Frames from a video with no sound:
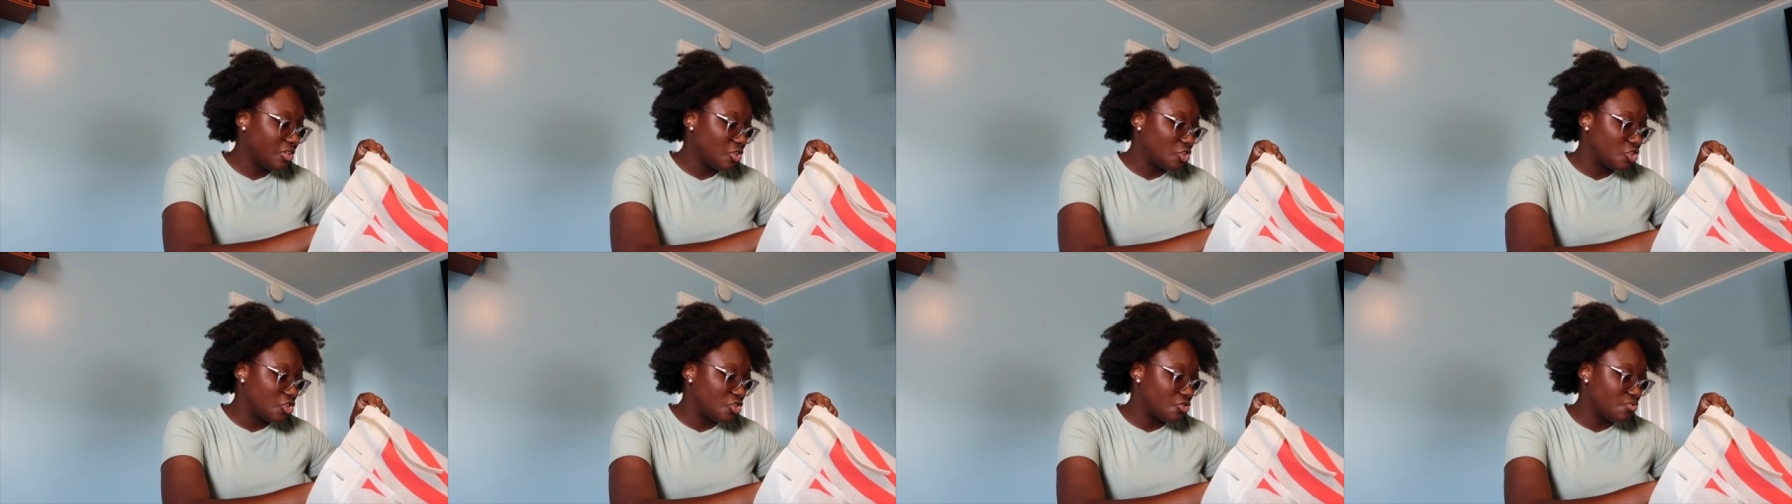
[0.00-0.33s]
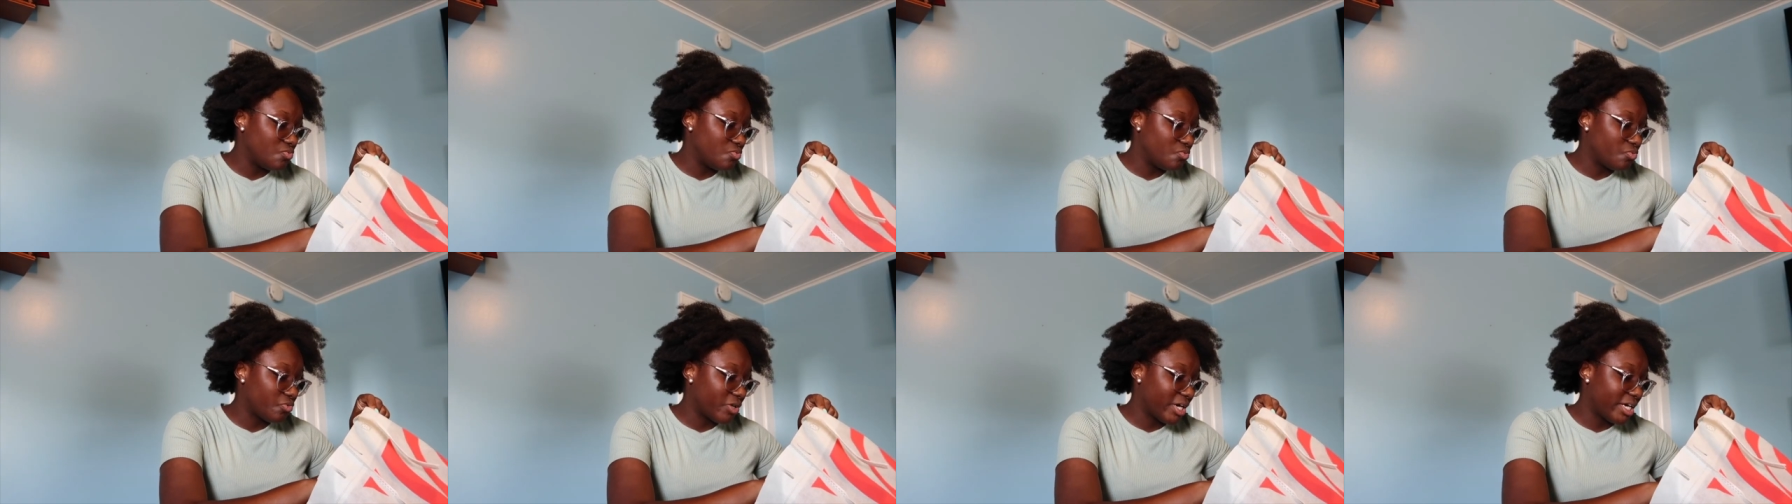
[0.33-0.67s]
of
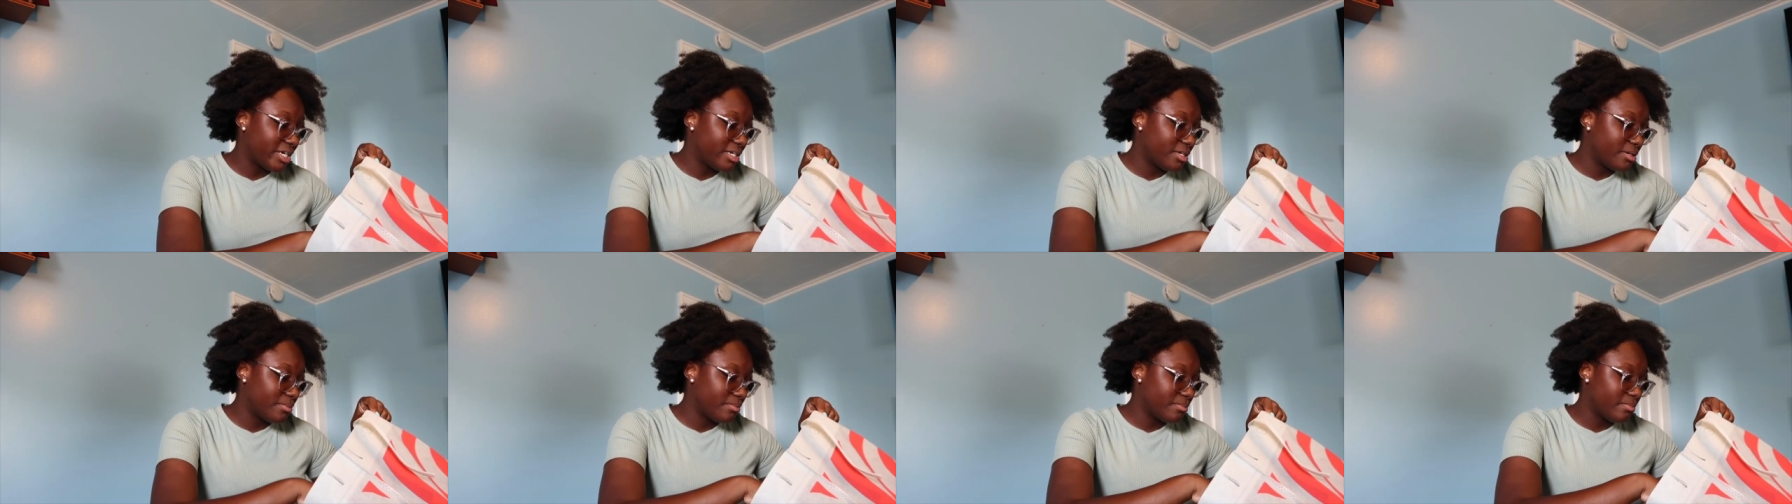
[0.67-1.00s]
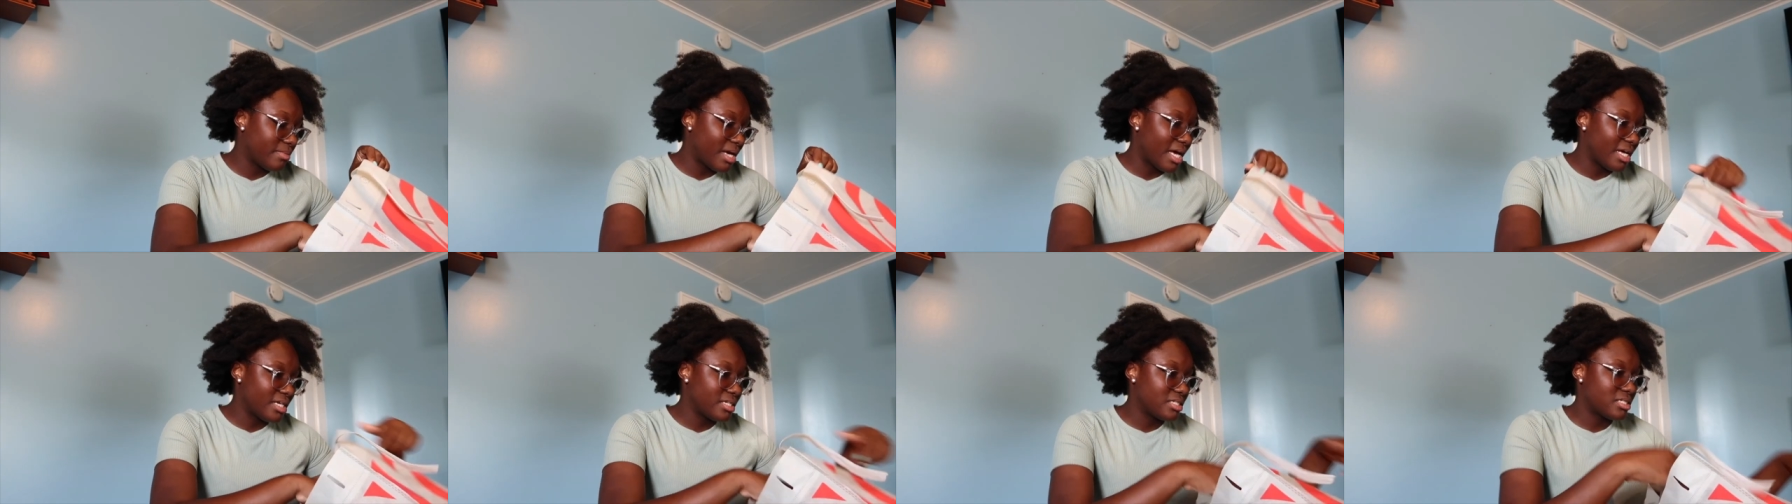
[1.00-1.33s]
a random
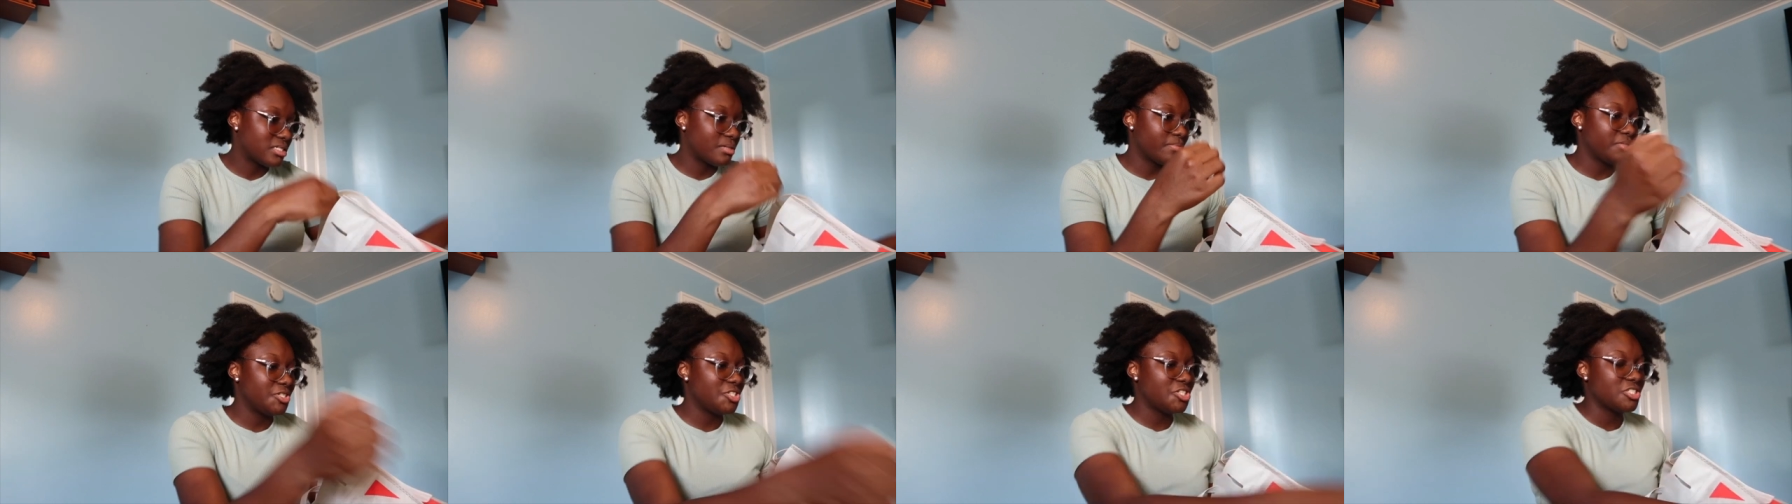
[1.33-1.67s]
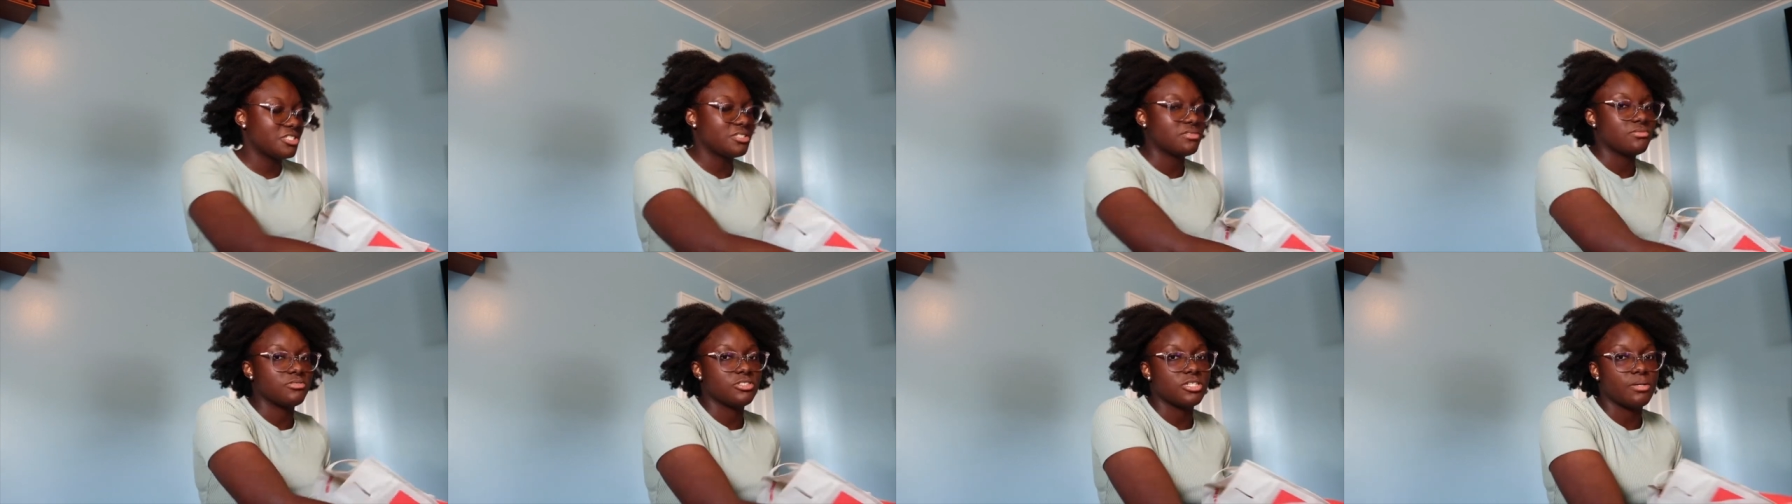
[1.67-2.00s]
mess. Let me
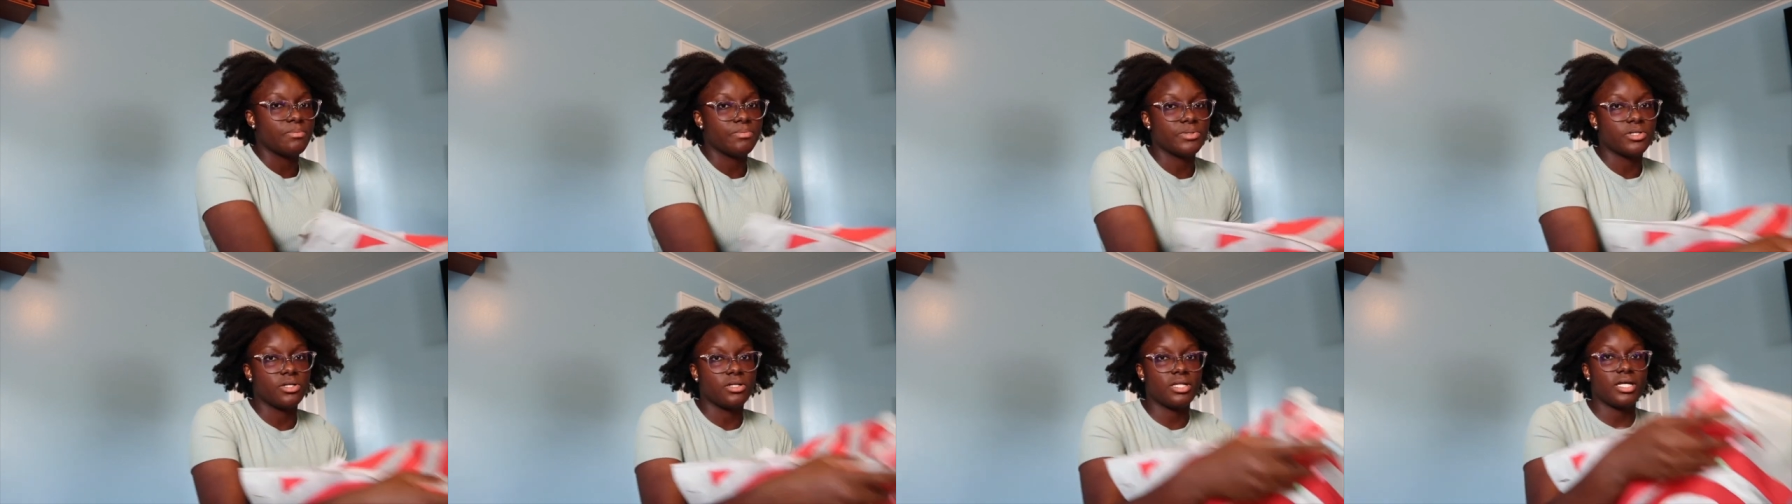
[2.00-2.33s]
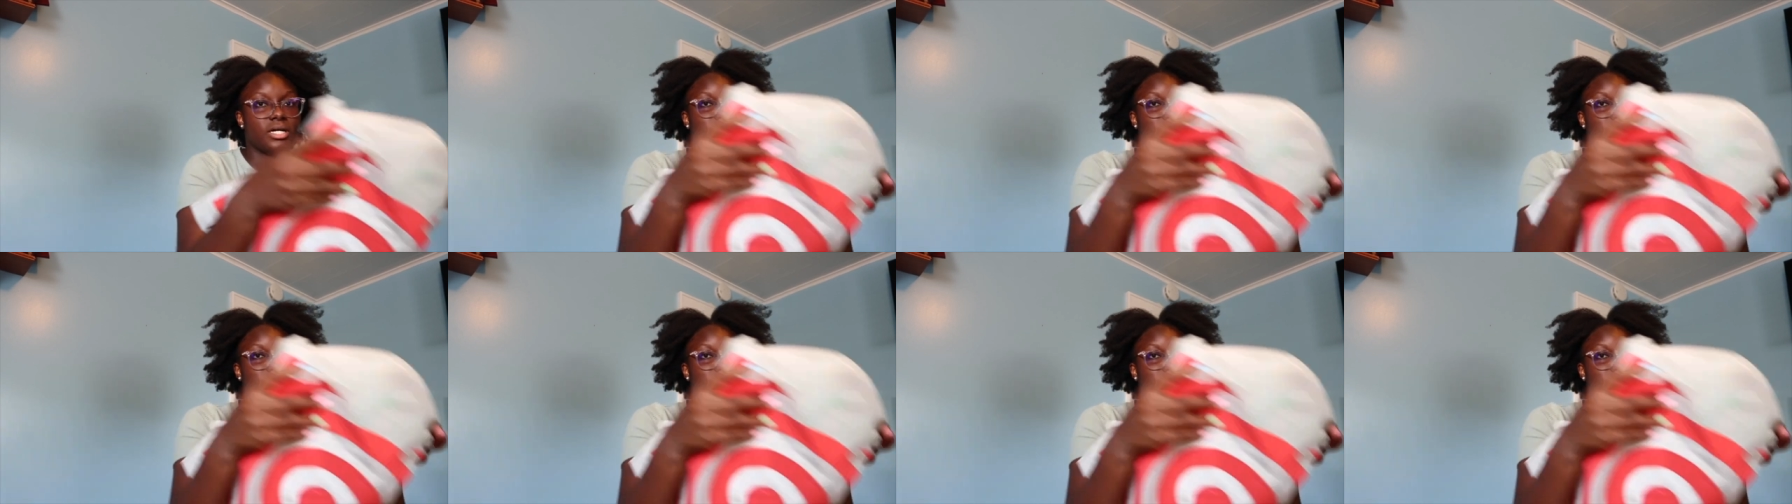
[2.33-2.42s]
just dump it all